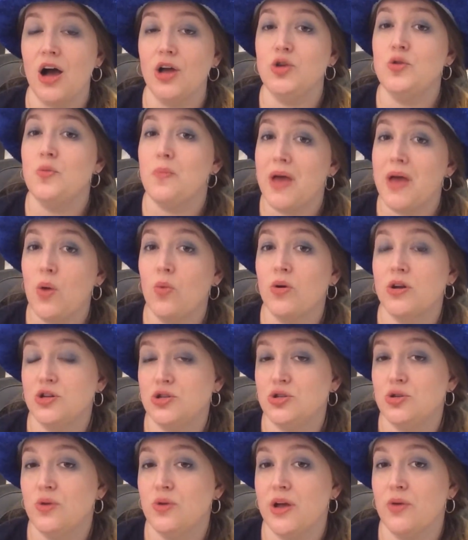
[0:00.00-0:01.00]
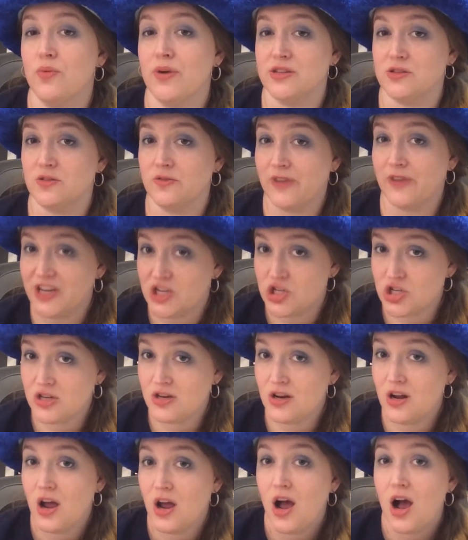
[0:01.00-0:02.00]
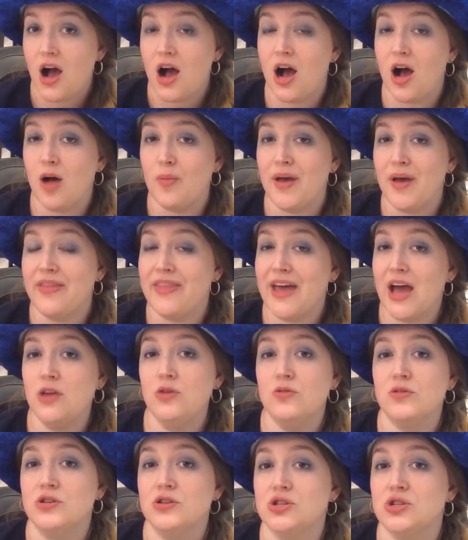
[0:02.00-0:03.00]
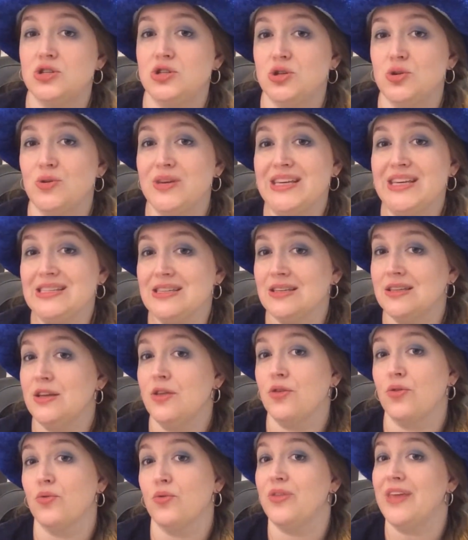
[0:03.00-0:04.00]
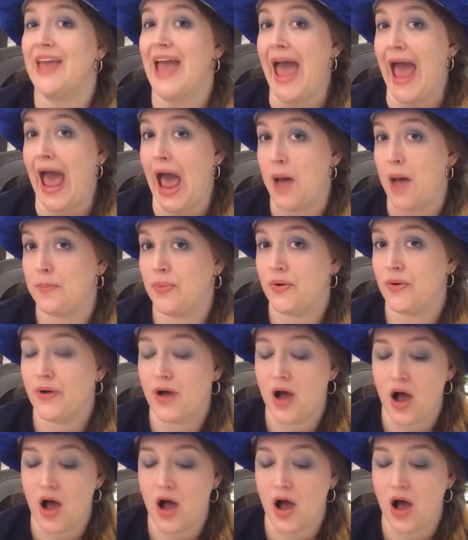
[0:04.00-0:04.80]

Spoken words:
you may want to do a reservation, and that you can just do easily through the app.